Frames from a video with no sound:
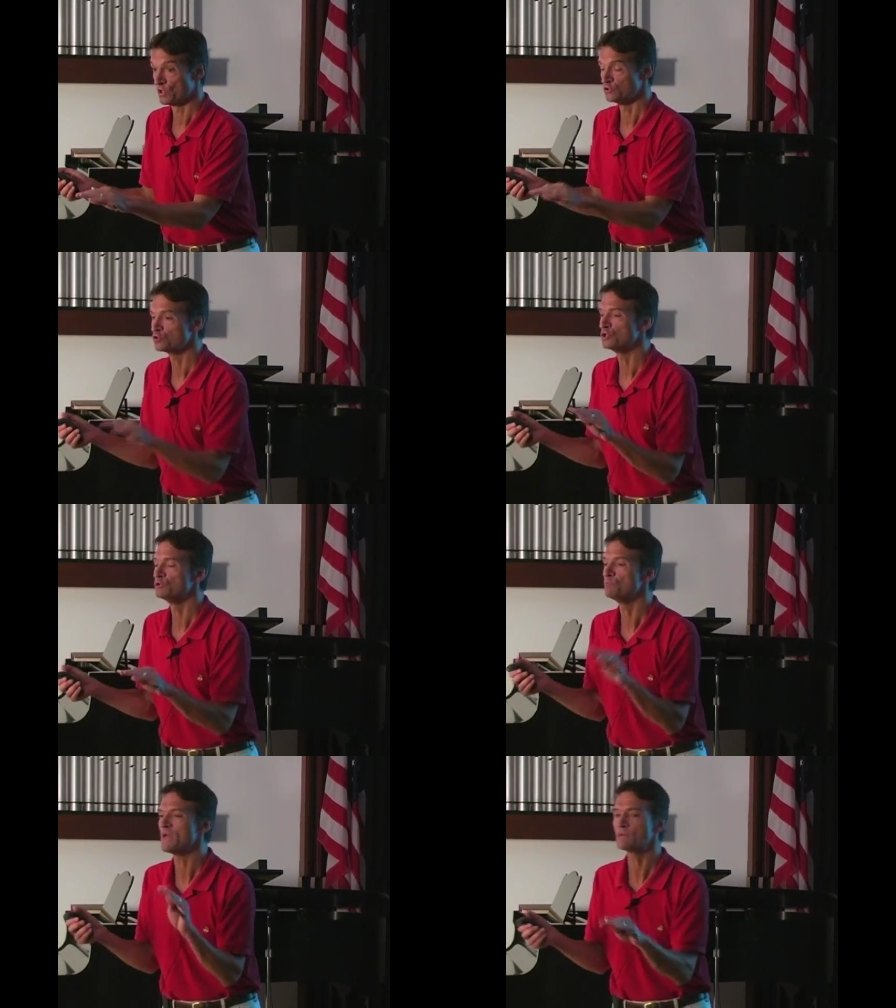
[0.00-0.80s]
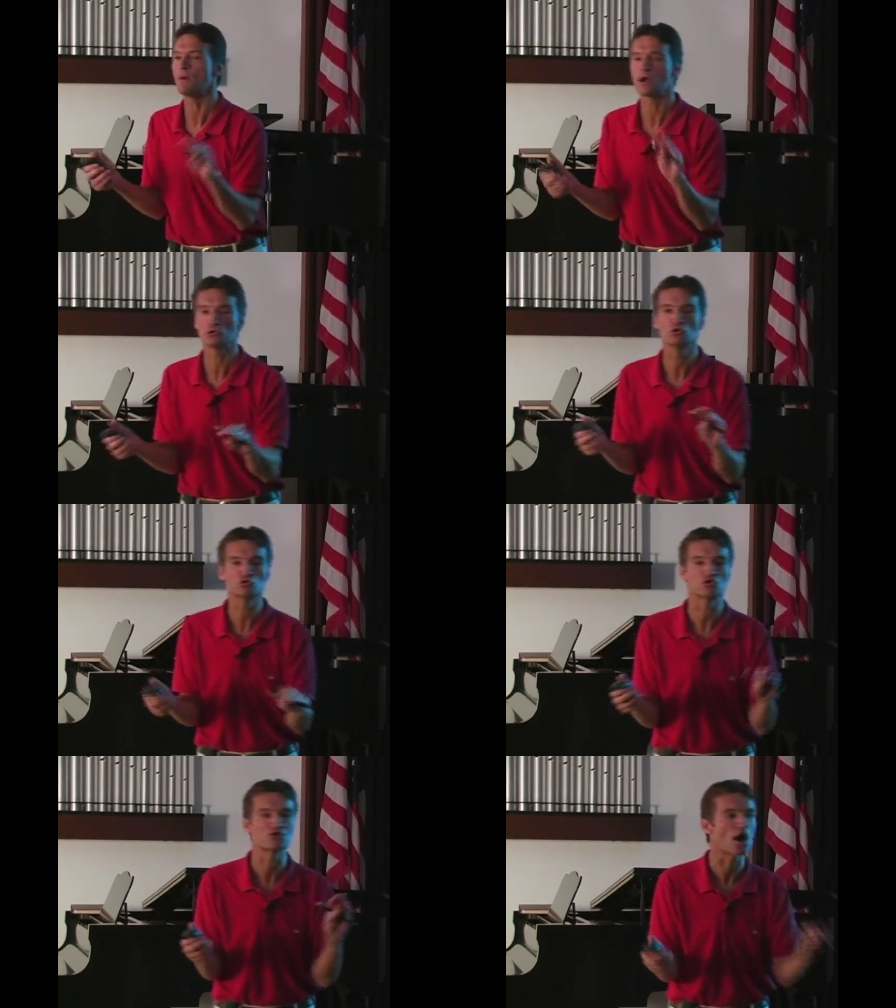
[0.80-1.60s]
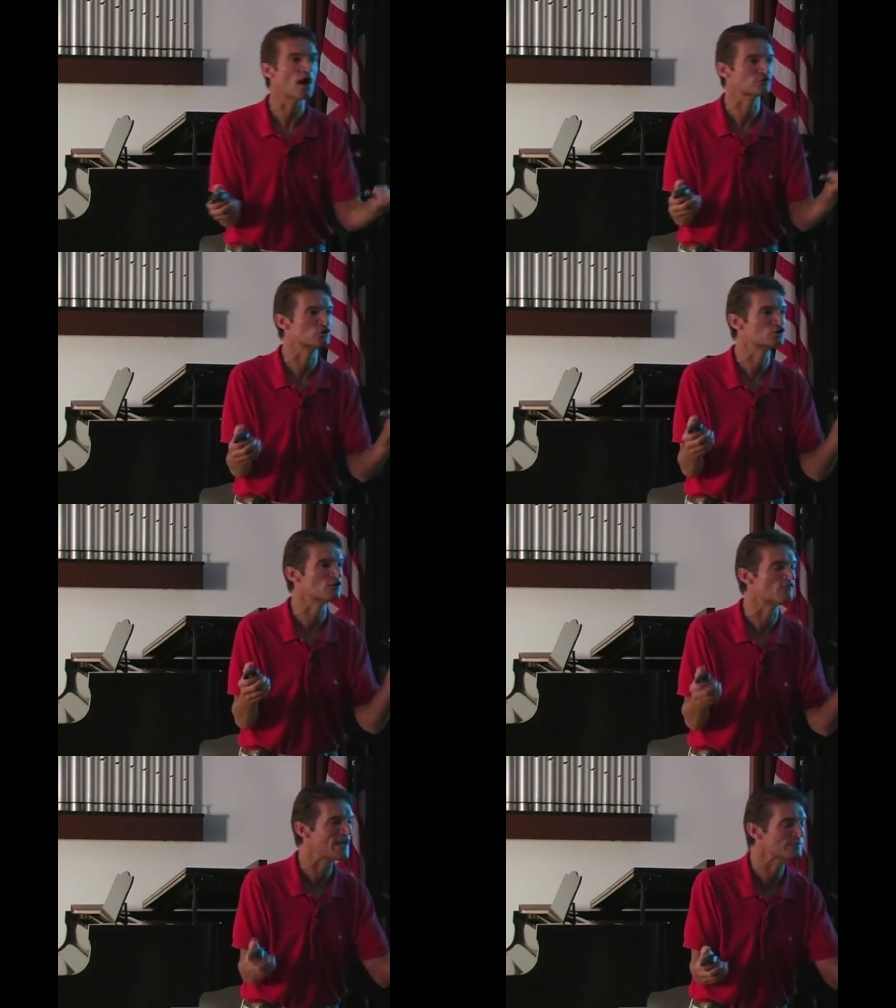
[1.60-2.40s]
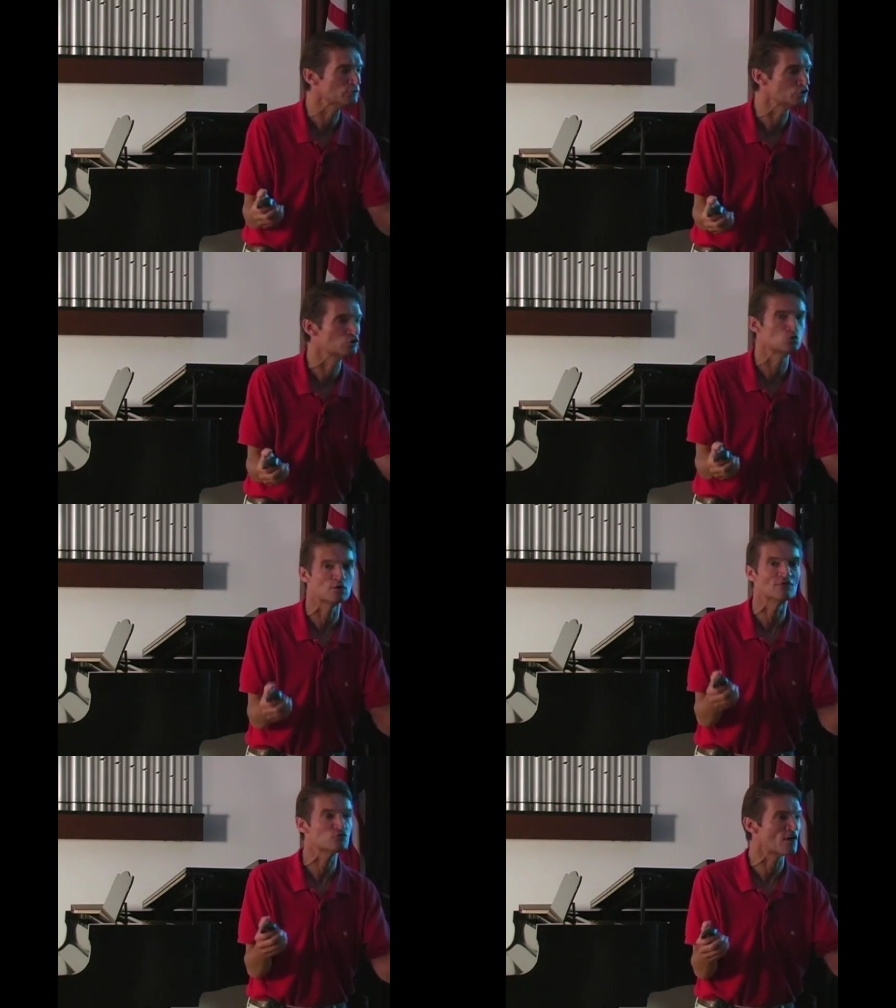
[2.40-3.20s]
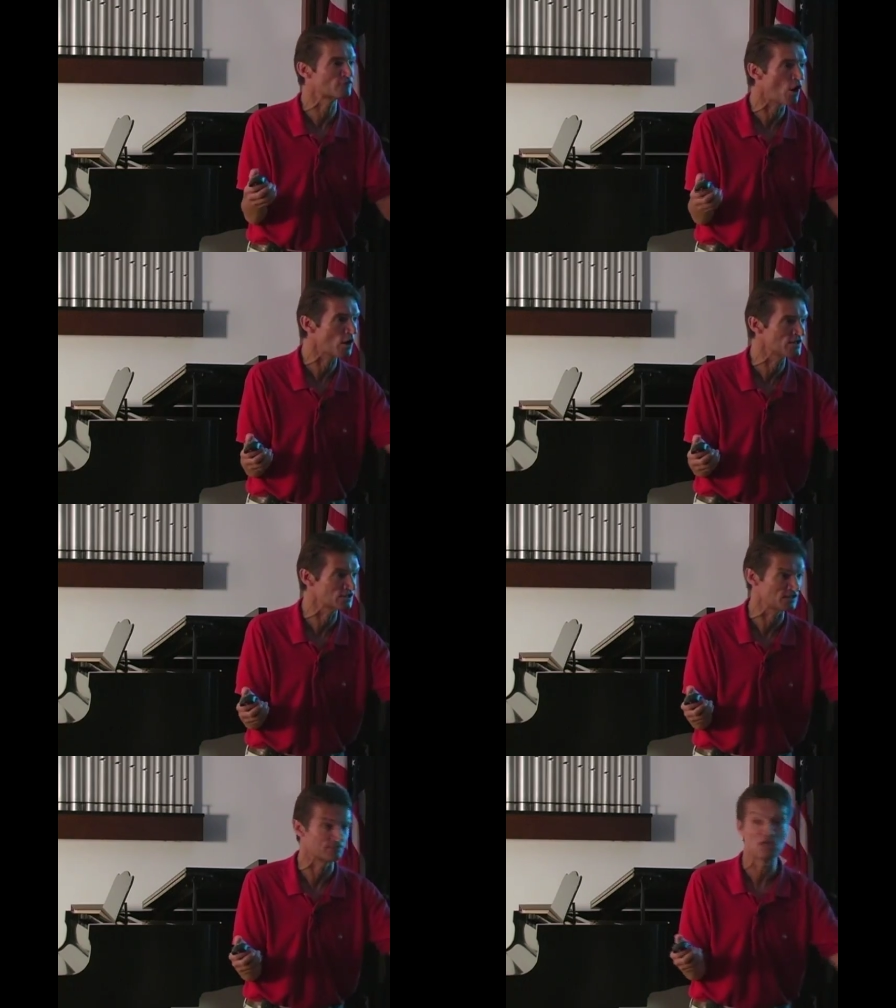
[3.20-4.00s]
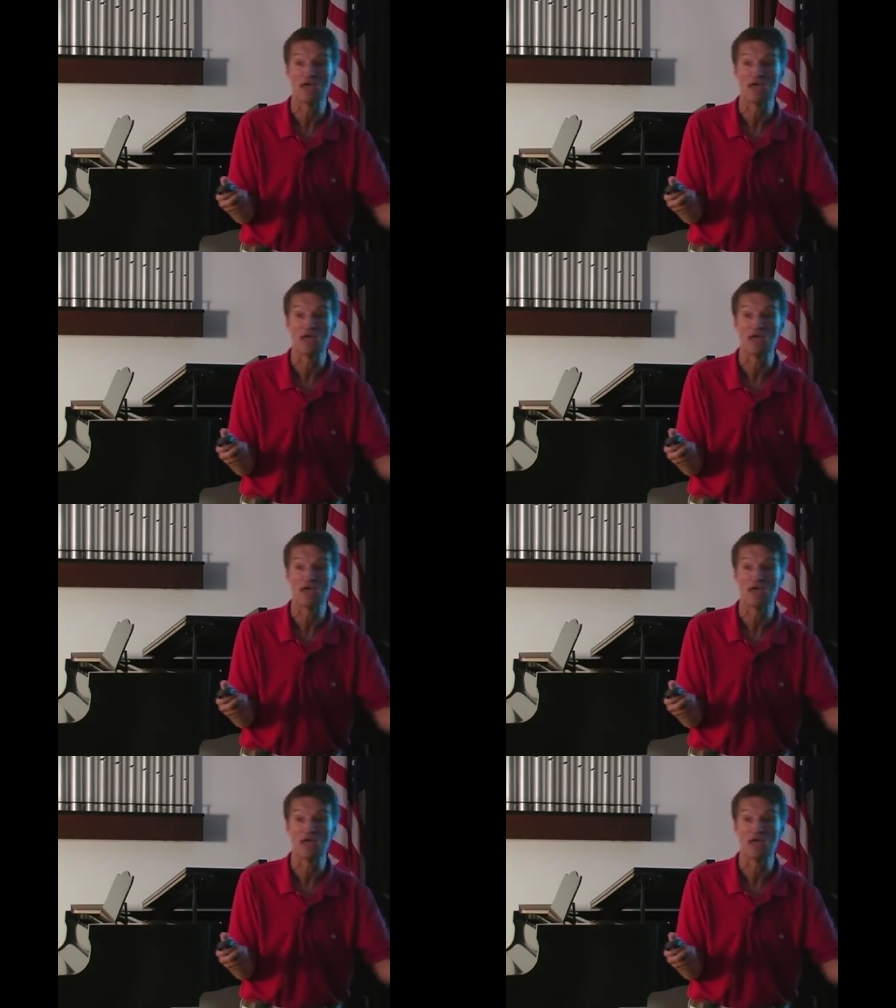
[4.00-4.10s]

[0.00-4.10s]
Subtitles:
You can make better use of the oxygen available to you if you have carnitine.